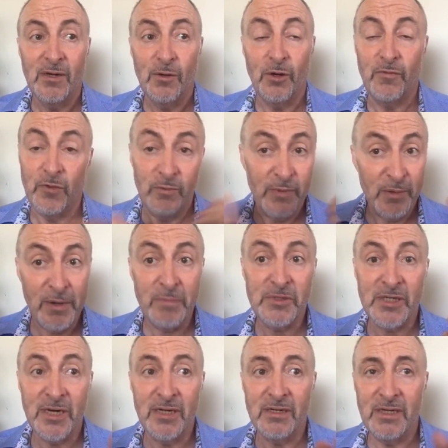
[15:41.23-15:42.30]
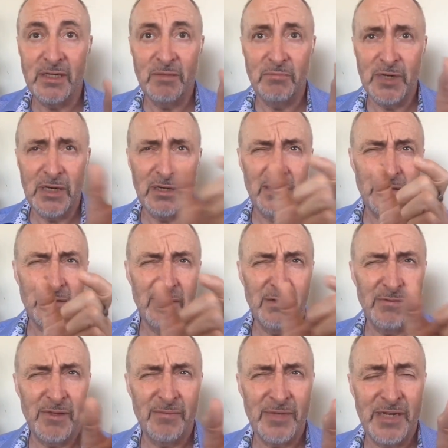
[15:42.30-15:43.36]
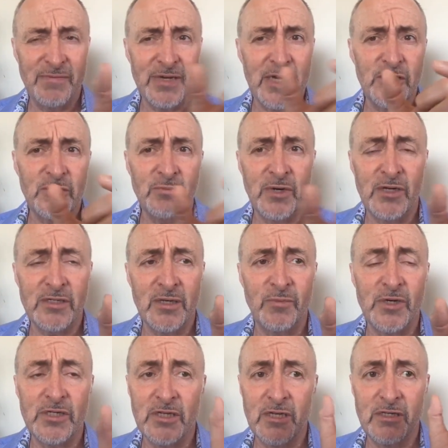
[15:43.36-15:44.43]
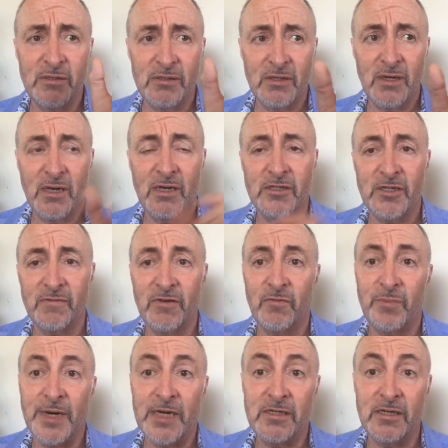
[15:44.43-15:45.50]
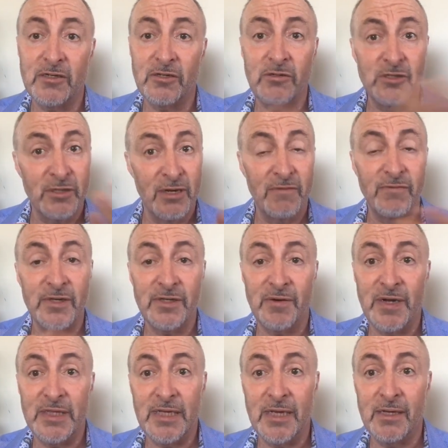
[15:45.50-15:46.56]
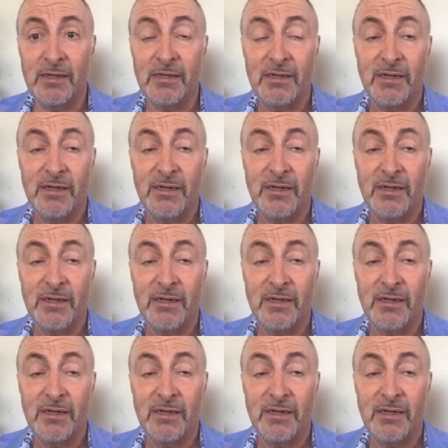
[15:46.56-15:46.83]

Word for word: Or if you're on my website, in the middle of the navigation bar somewhere it says uh, self-love practice, and you sign up for it right there.